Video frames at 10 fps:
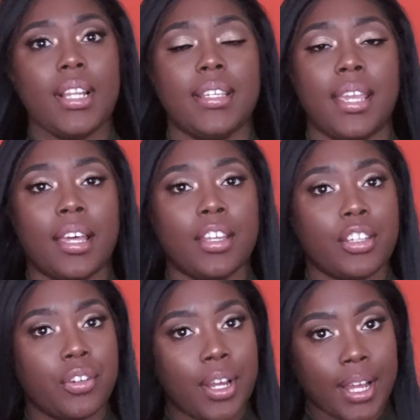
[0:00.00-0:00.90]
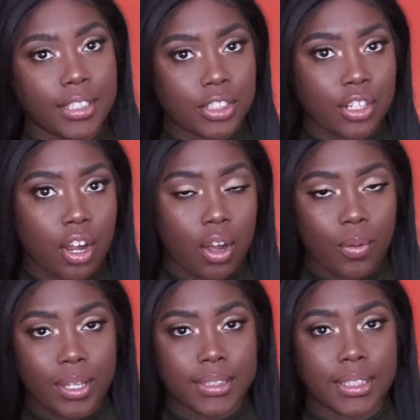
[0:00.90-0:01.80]
yeah, you guys should
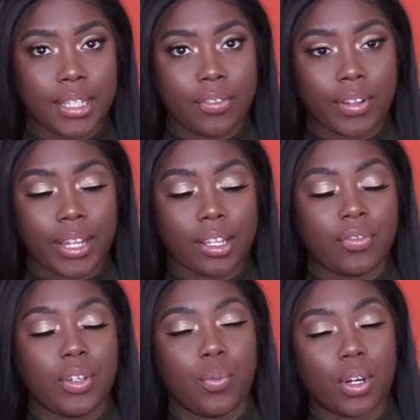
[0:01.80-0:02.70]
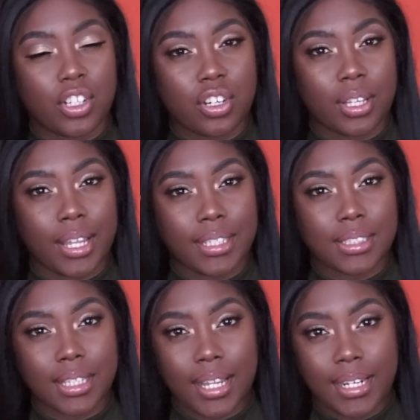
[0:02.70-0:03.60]
always leave, like, if you want your
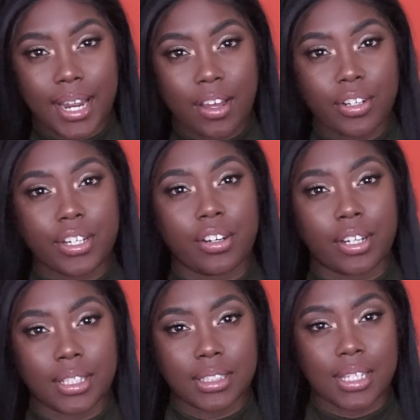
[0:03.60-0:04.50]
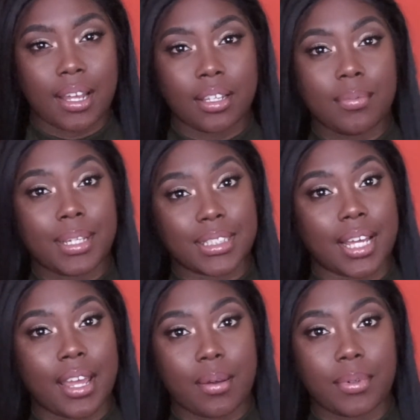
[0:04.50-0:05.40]
lace to lay down and you're gonna style it, because
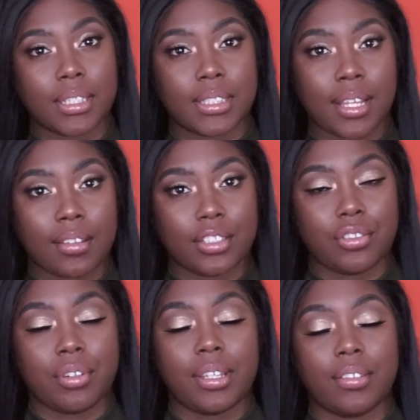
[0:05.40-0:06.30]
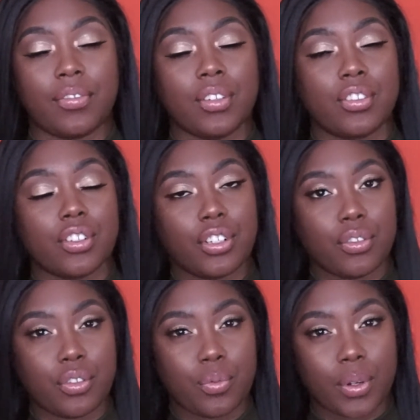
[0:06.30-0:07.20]
I am gonna style this unit in the future,
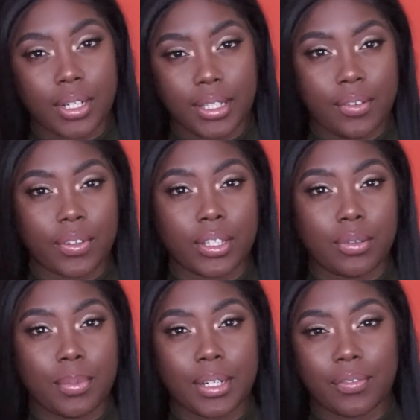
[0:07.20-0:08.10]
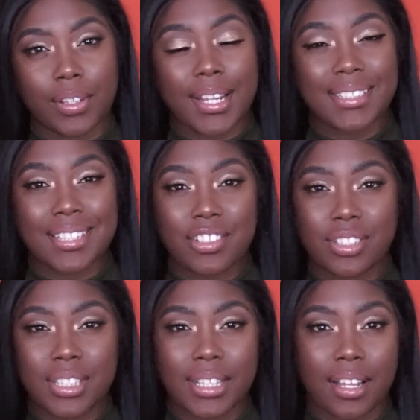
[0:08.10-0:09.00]
you do want to leave a little bit of lace that
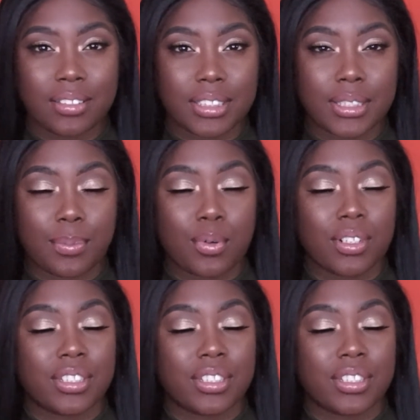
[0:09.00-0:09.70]
just allows it support